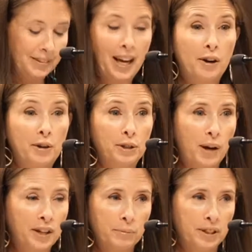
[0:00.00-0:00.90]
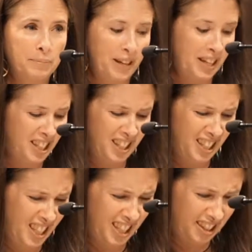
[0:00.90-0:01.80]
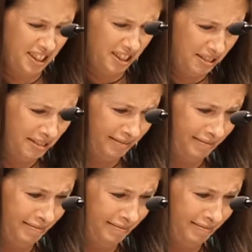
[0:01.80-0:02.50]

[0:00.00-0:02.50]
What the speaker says: I always wanted to respond, "Not you."